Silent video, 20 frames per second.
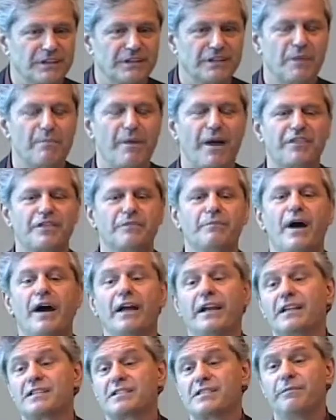in the
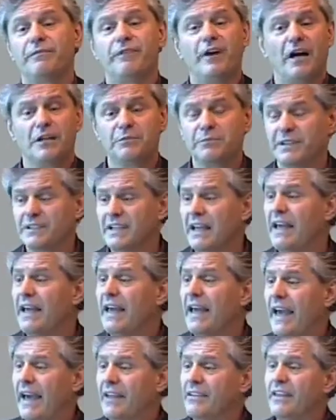mathematics department,
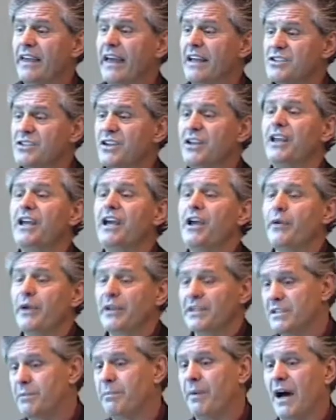and the
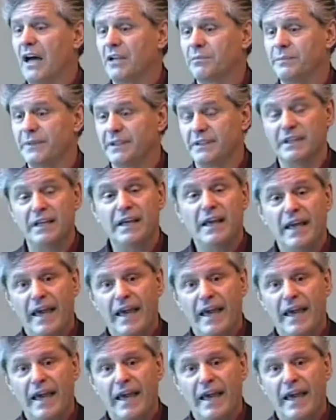engineering department.